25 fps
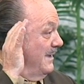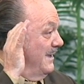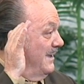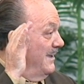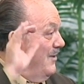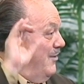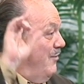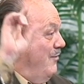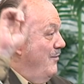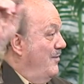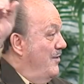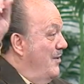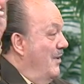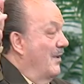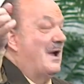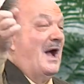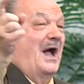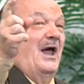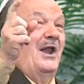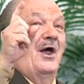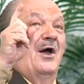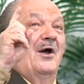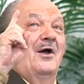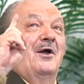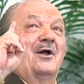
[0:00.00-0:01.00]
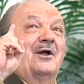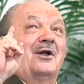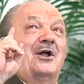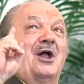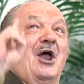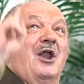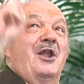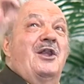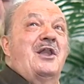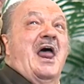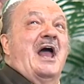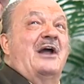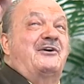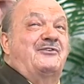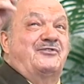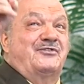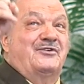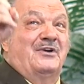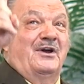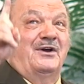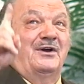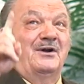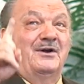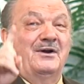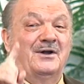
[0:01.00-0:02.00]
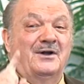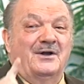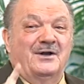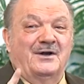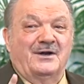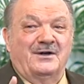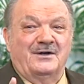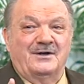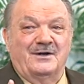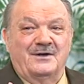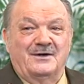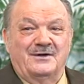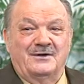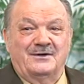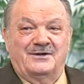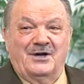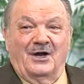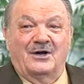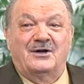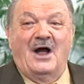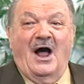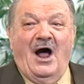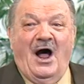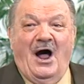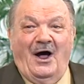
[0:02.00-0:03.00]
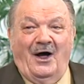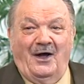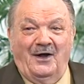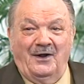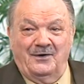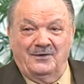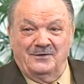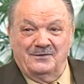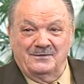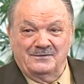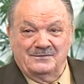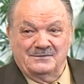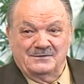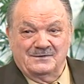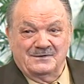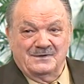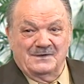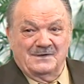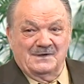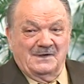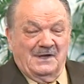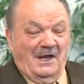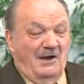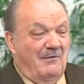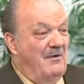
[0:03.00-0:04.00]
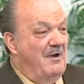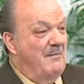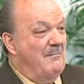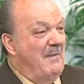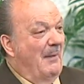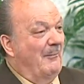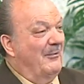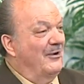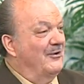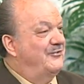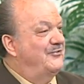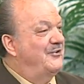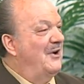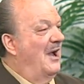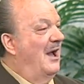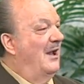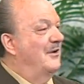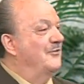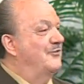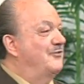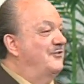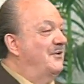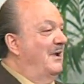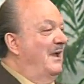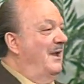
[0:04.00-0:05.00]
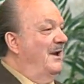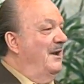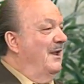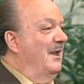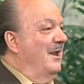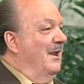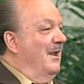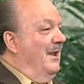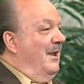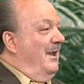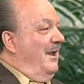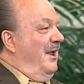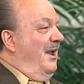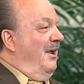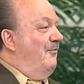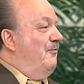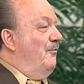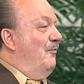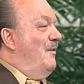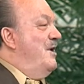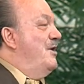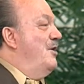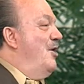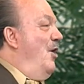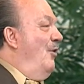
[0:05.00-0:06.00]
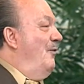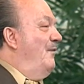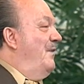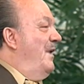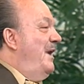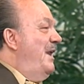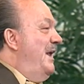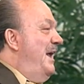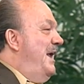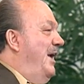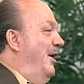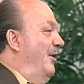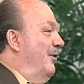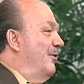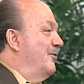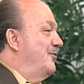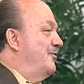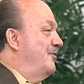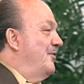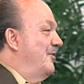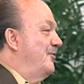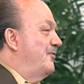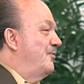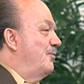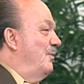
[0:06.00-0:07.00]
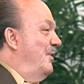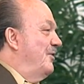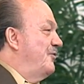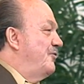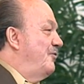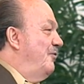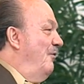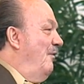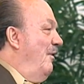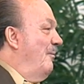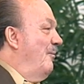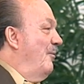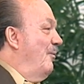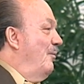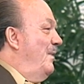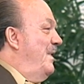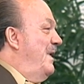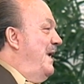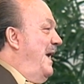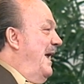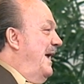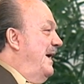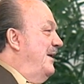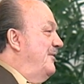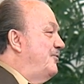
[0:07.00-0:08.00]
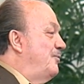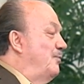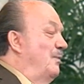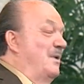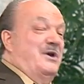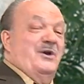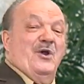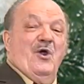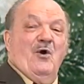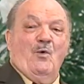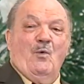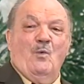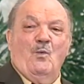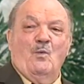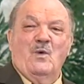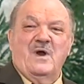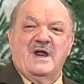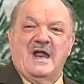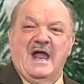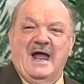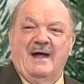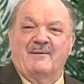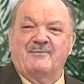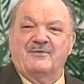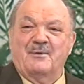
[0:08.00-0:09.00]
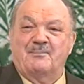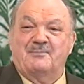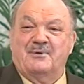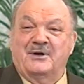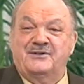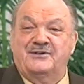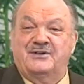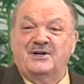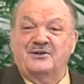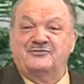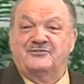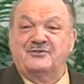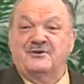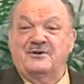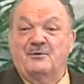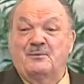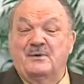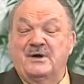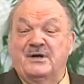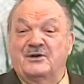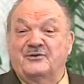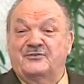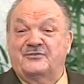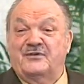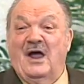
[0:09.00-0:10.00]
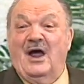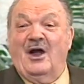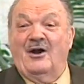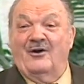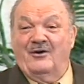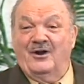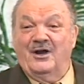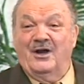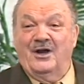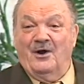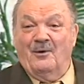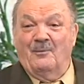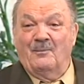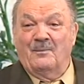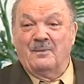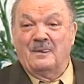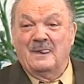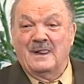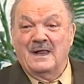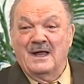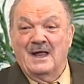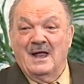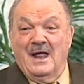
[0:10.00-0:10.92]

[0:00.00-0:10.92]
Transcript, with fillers: You, you got a connection to God. And remember, John said, if we know that he hears us whatsoever we ask, we know we have the petition that we desire him.